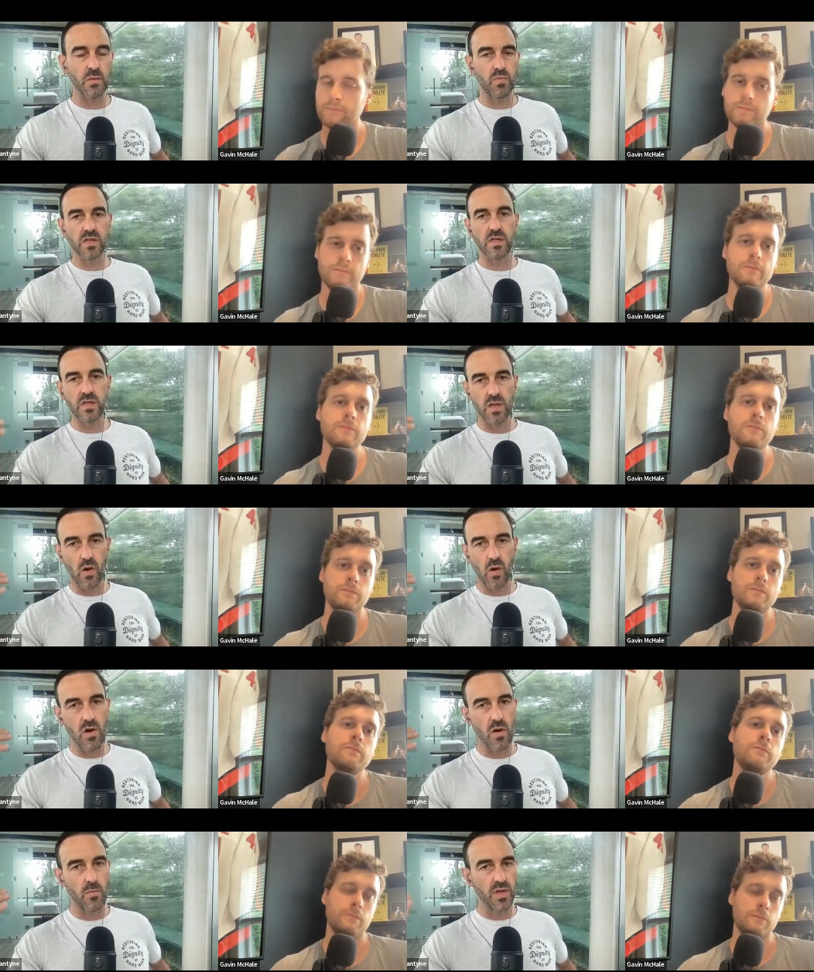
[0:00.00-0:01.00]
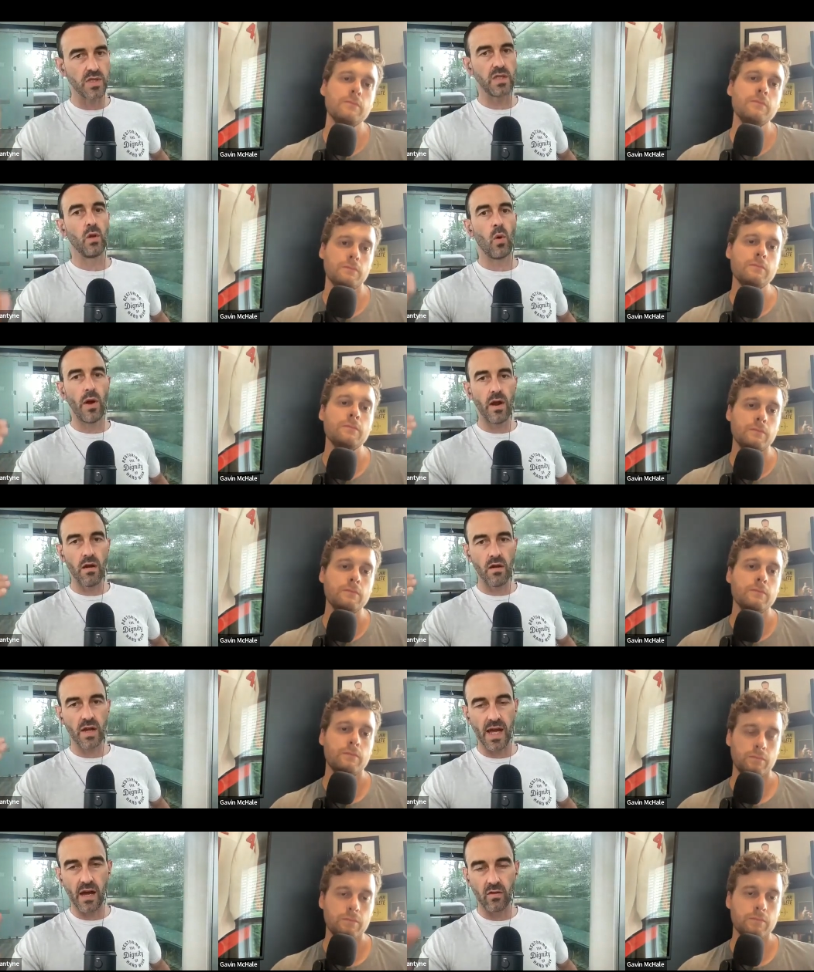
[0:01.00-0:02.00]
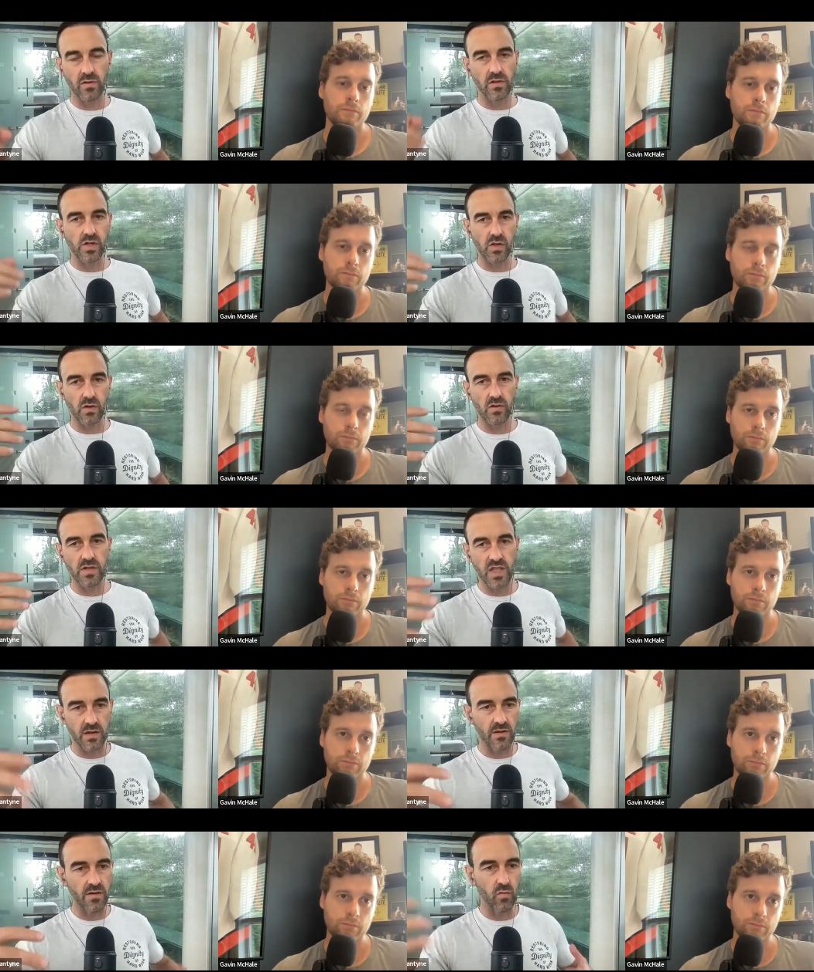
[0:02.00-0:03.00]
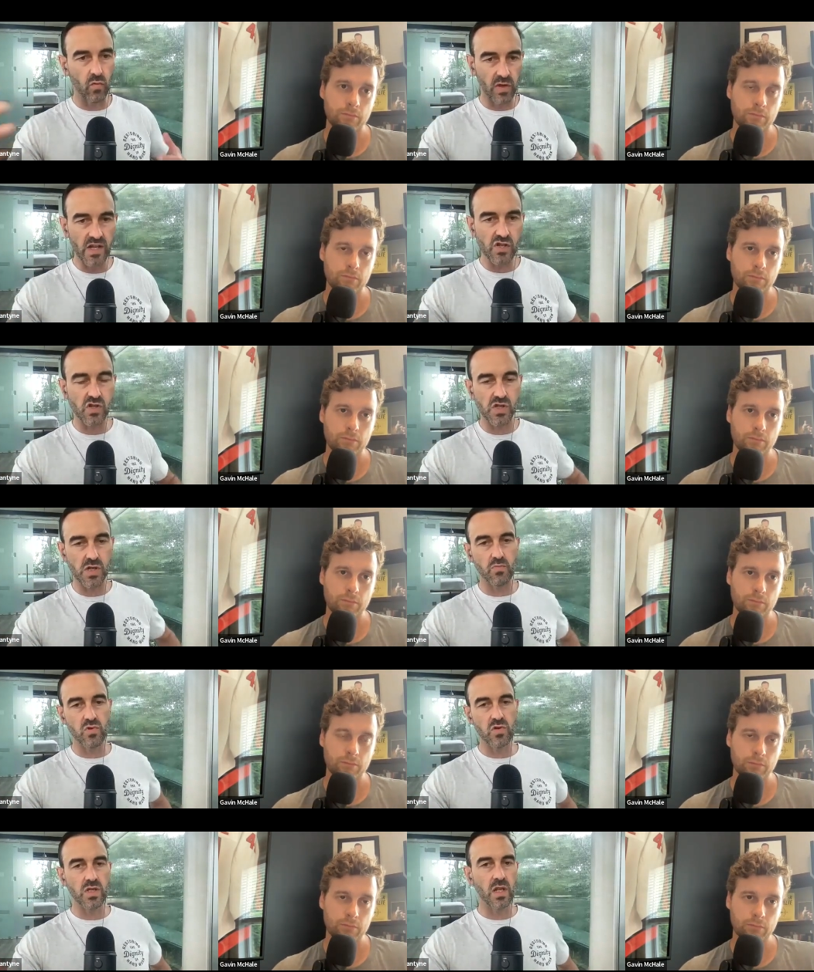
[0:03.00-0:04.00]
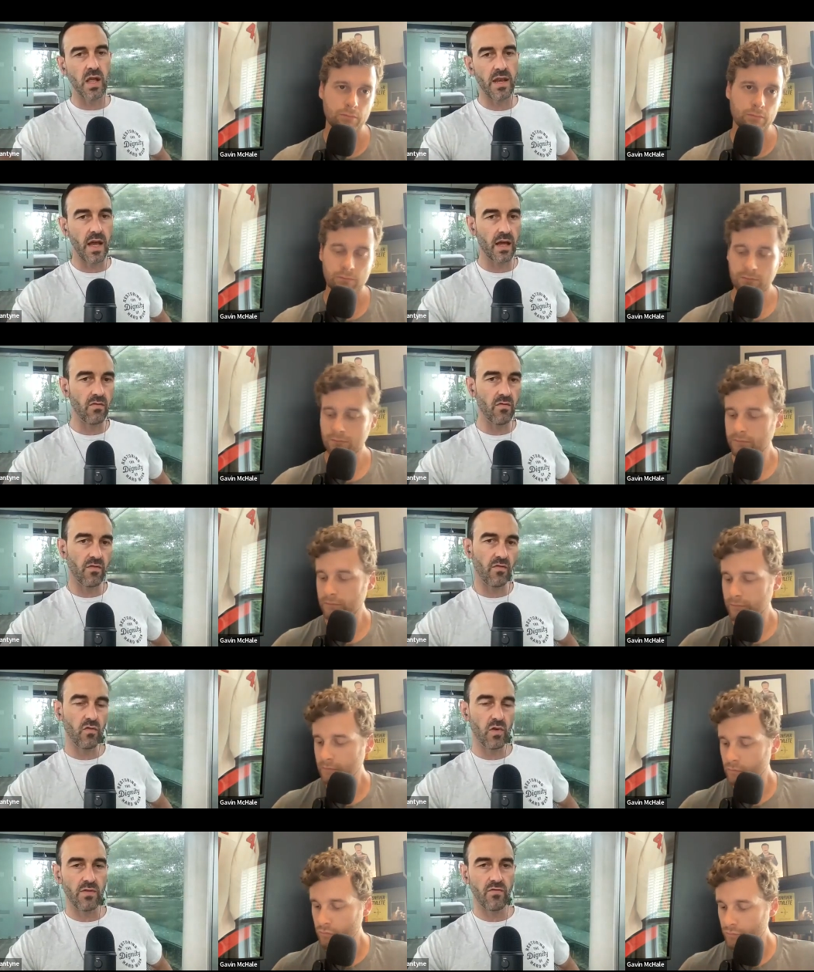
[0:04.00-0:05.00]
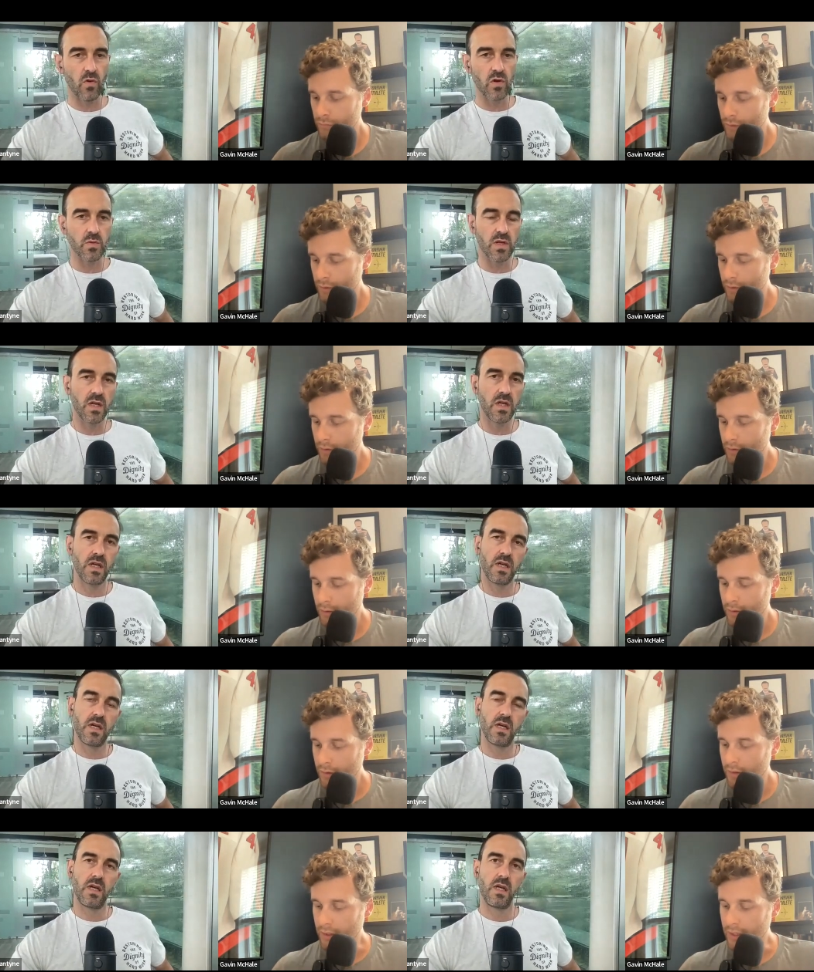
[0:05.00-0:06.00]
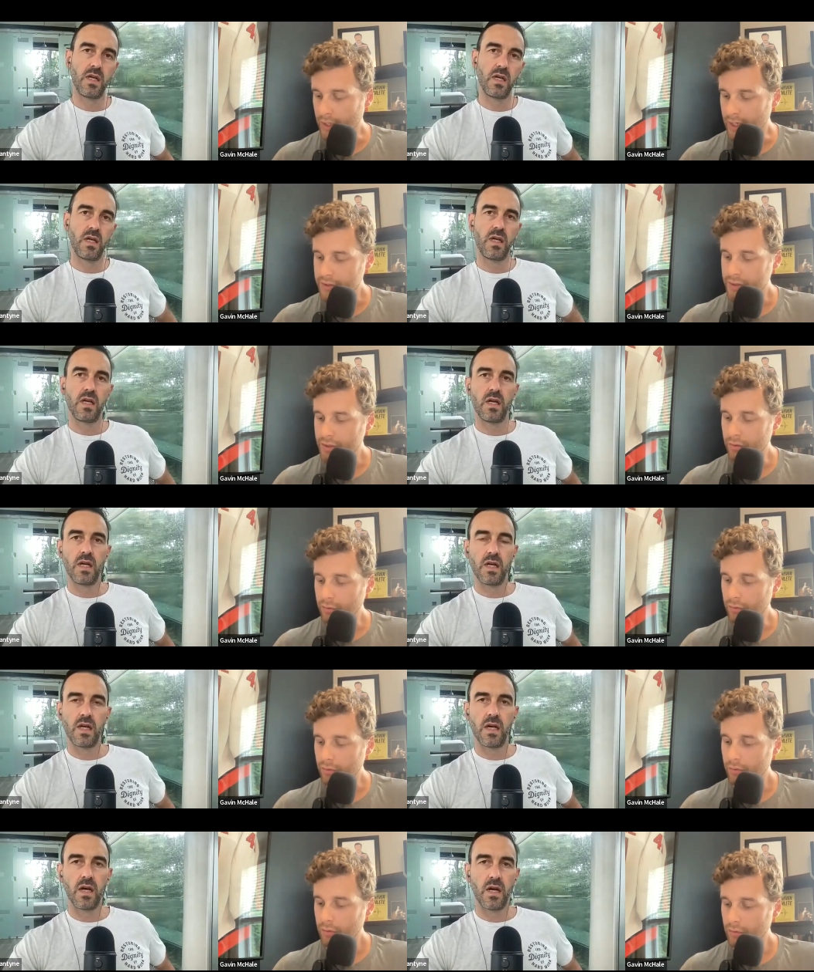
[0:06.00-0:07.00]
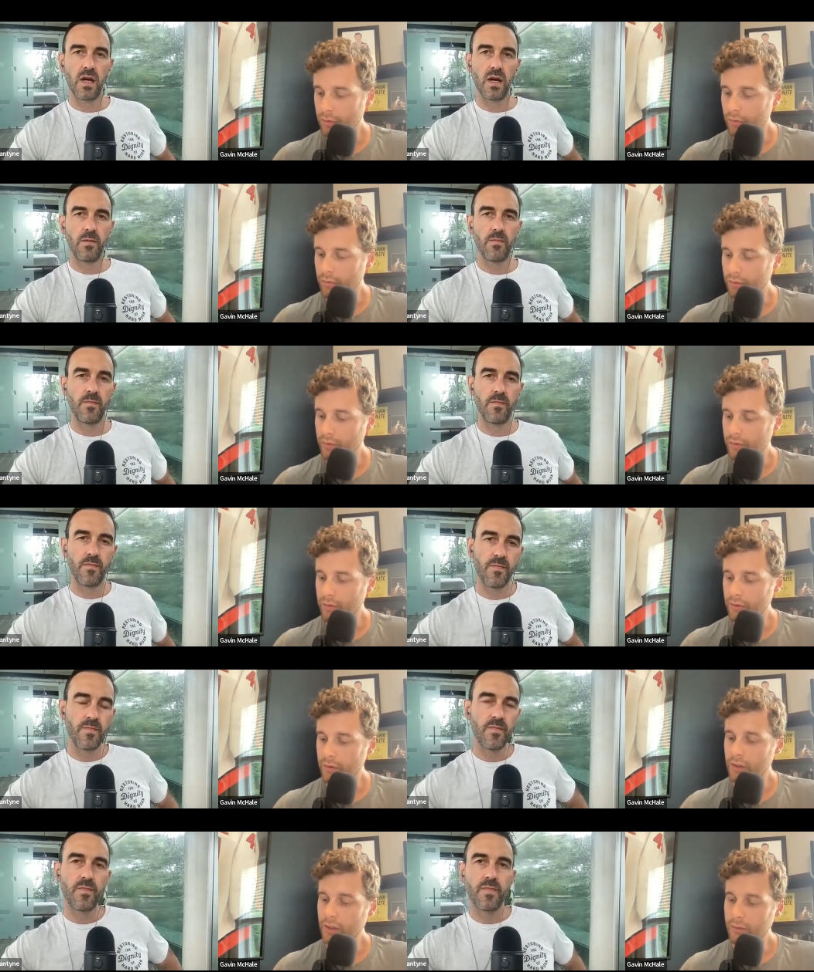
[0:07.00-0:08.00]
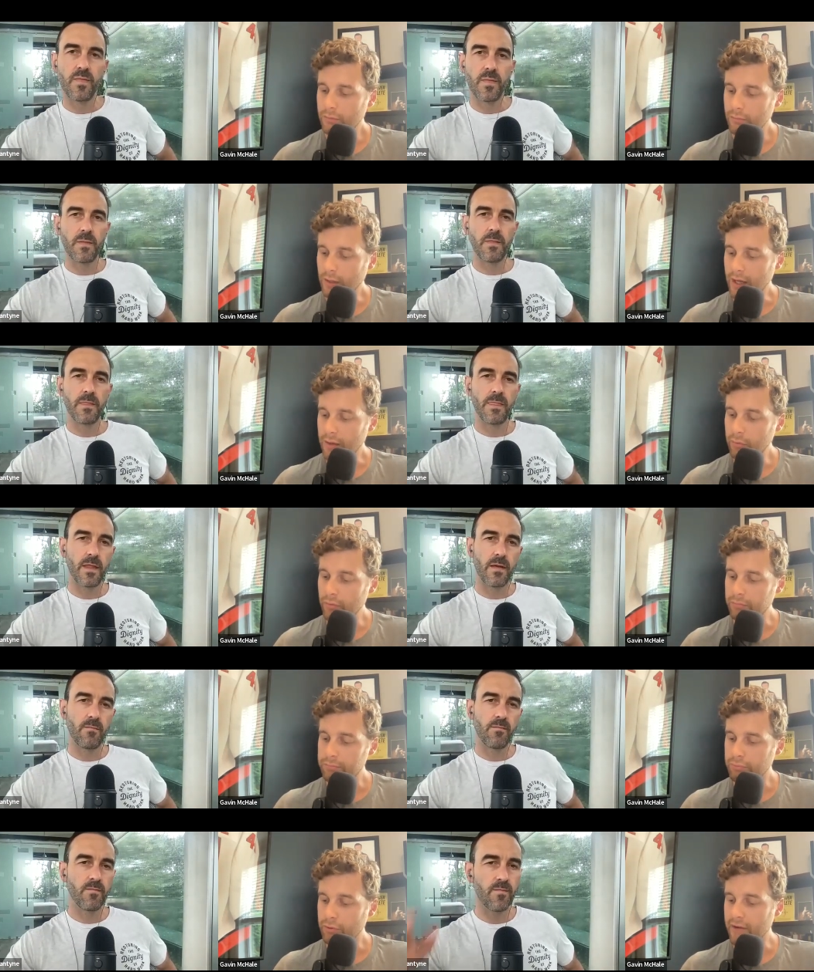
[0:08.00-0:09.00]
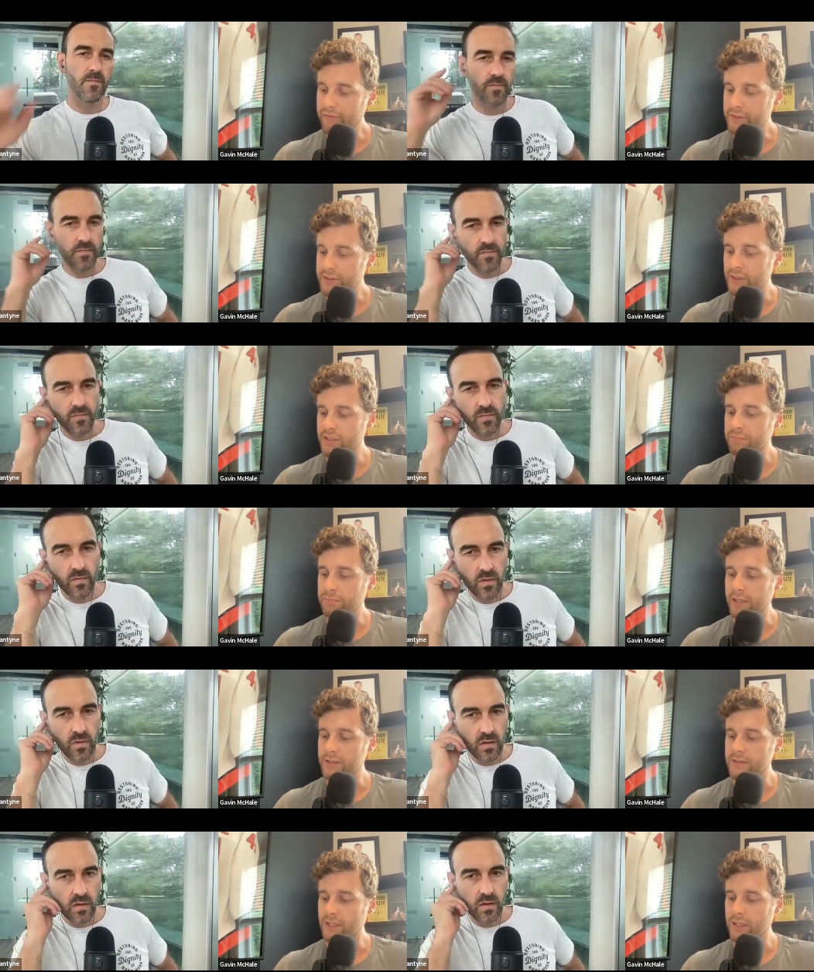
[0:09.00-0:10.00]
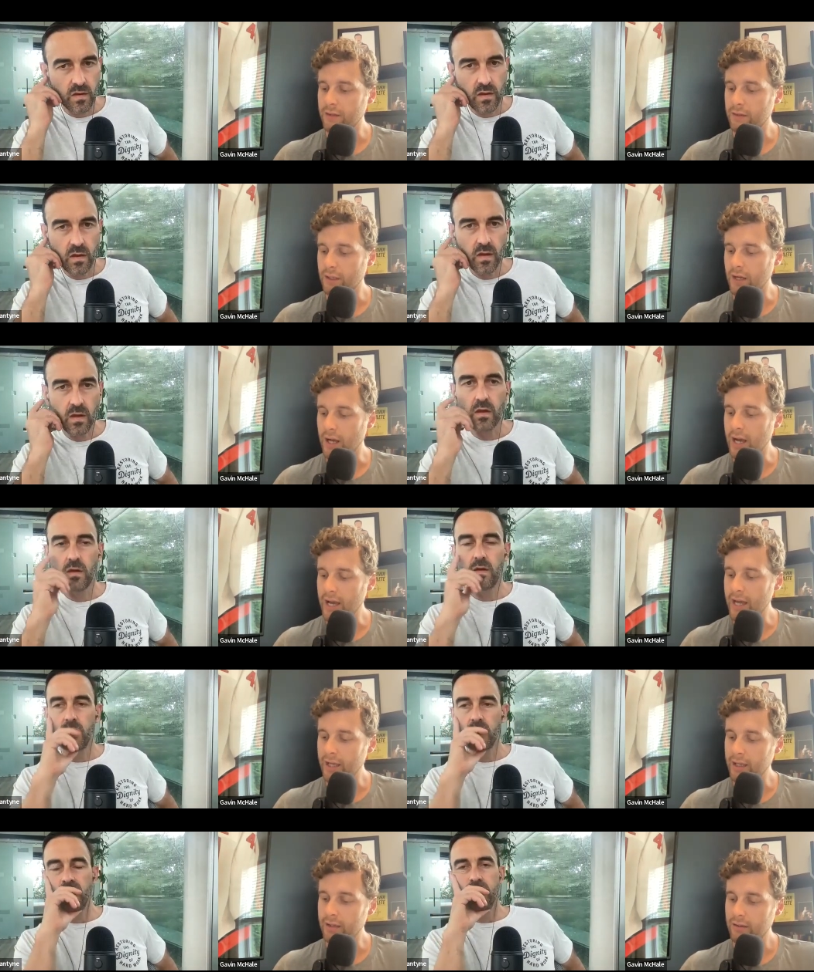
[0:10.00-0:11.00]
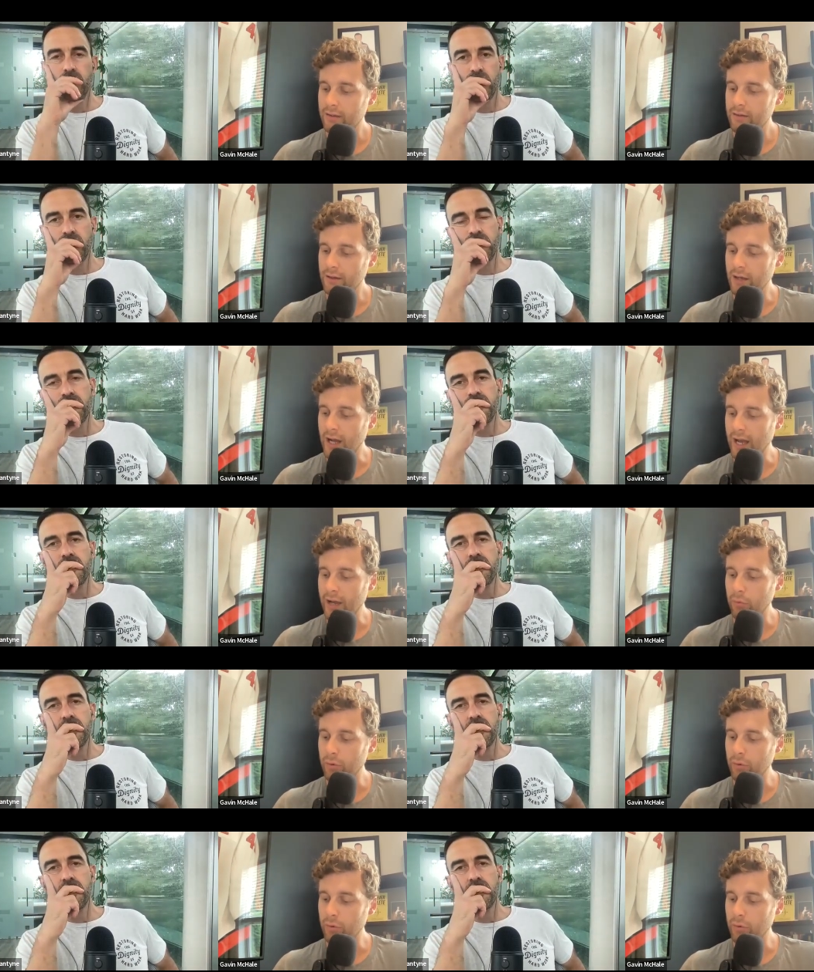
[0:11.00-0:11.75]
Speaker 1: a business owner, a busy lawyer, accountant, or is in a relationship where there's a lot of negative reinforcement?
Speaker 2: Yeah. So, you know, I will preface this by saying that I I